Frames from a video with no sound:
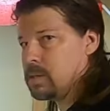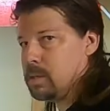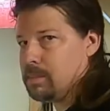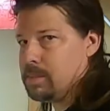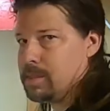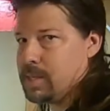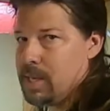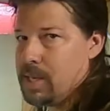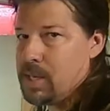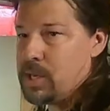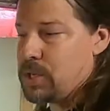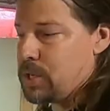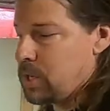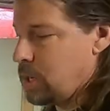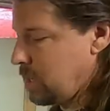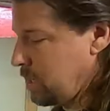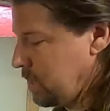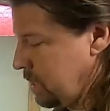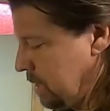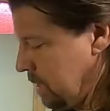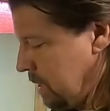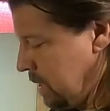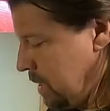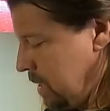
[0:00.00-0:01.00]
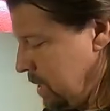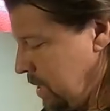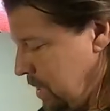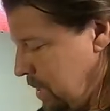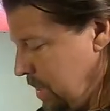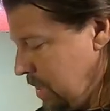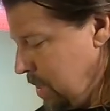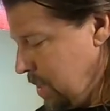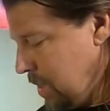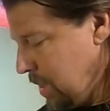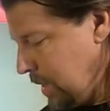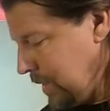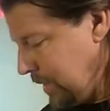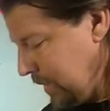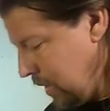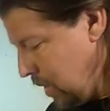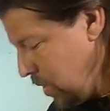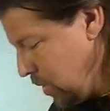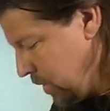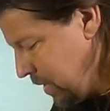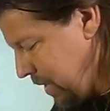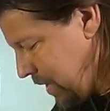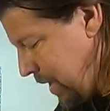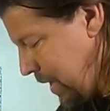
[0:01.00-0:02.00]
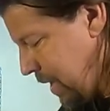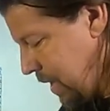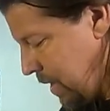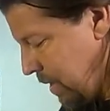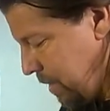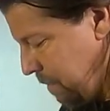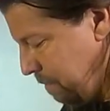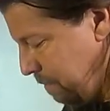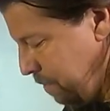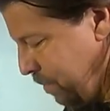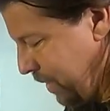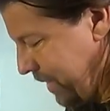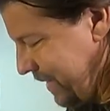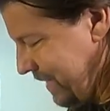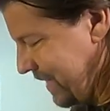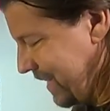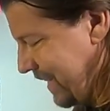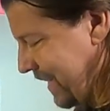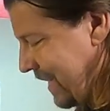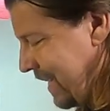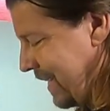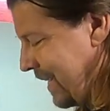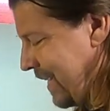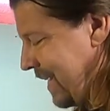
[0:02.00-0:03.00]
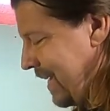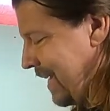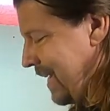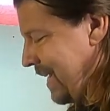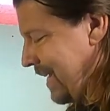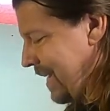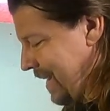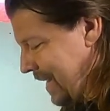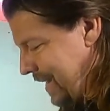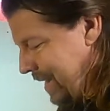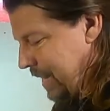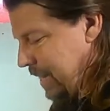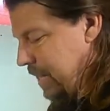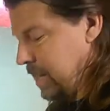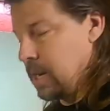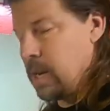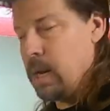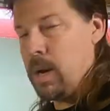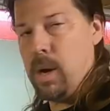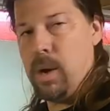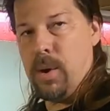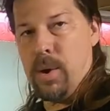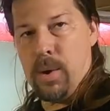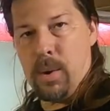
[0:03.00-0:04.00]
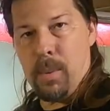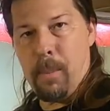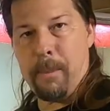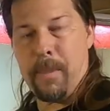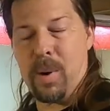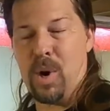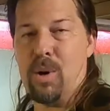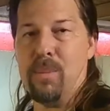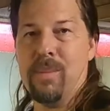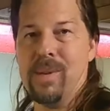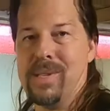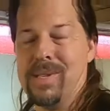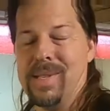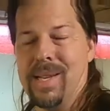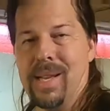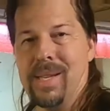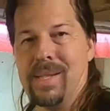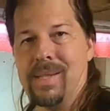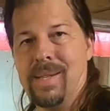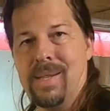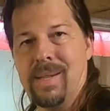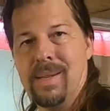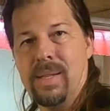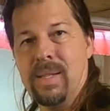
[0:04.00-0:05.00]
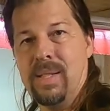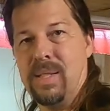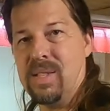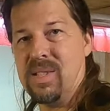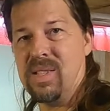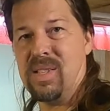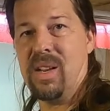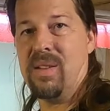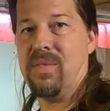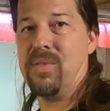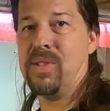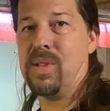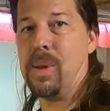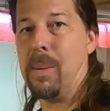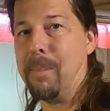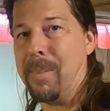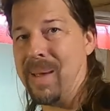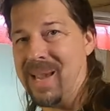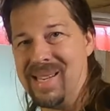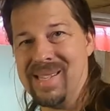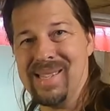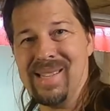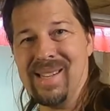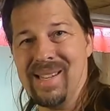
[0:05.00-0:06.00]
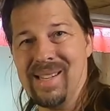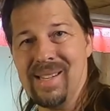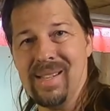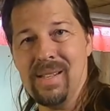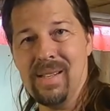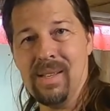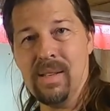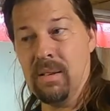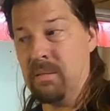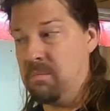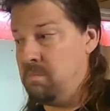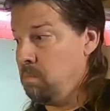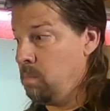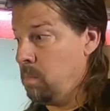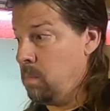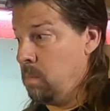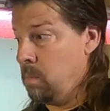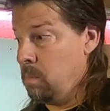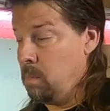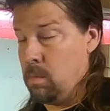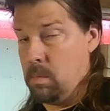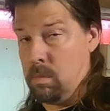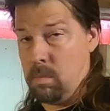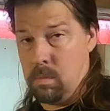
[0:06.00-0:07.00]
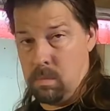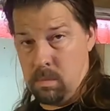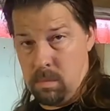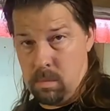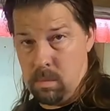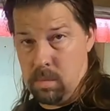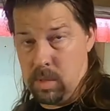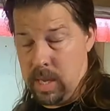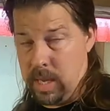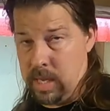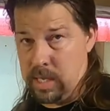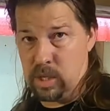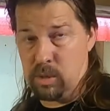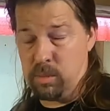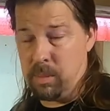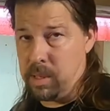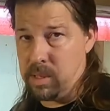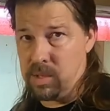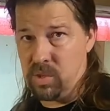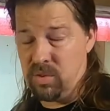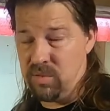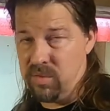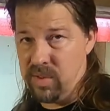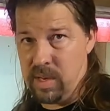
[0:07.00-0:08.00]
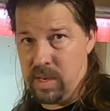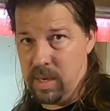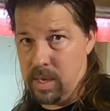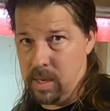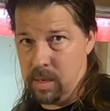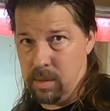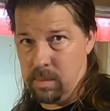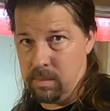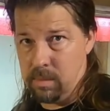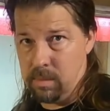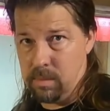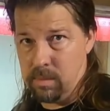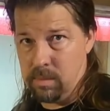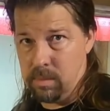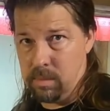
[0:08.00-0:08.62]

some t-shirt clothing printing ink, Permaset. This stuff is amazing. Not a sponsored video,